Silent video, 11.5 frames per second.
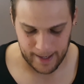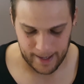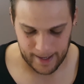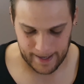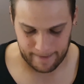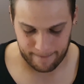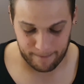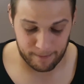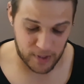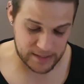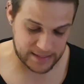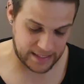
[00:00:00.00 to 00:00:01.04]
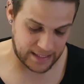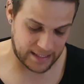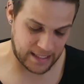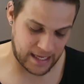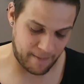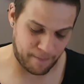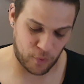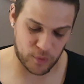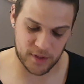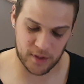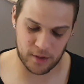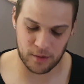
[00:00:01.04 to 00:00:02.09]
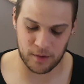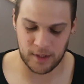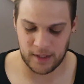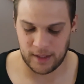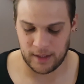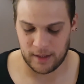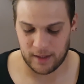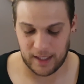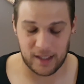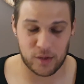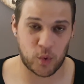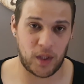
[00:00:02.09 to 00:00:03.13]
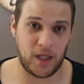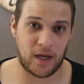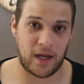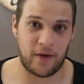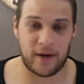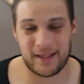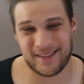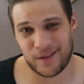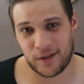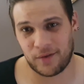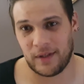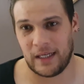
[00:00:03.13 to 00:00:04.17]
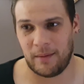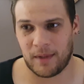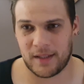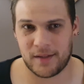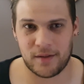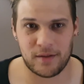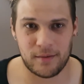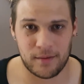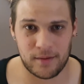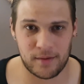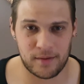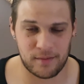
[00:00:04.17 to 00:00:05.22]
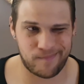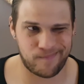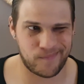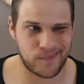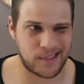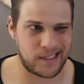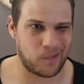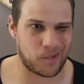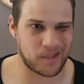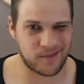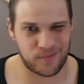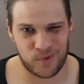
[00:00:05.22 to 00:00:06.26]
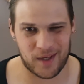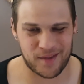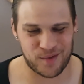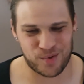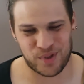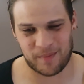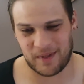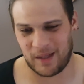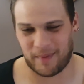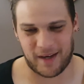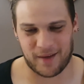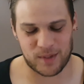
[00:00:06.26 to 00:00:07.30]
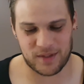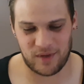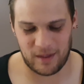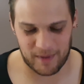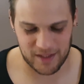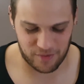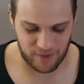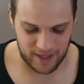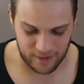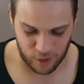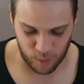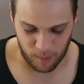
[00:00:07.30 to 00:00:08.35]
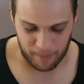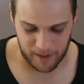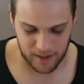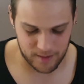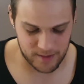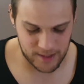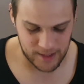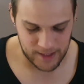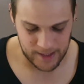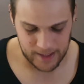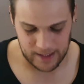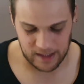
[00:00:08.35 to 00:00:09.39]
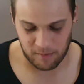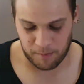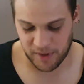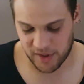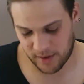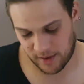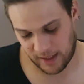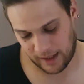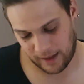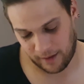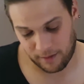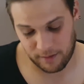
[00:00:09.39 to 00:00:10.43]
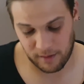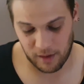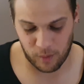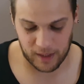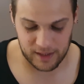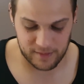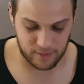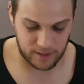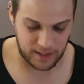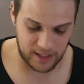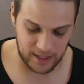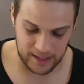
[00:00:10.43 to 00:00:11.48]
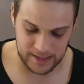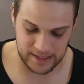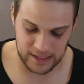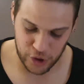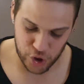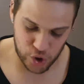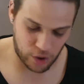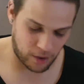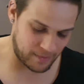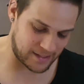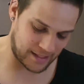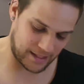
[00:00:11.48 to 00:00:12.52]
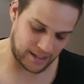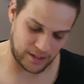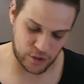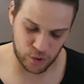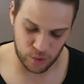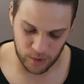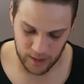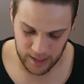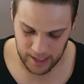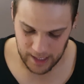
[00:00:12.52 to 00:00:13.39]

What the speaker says: Marzain Kapp also getting 29 runs, not really much to... There was a few others who chipped in, but it wasn't really much to write home about. Bisht taking 3 wickets for the Indians. Sharma taking 2.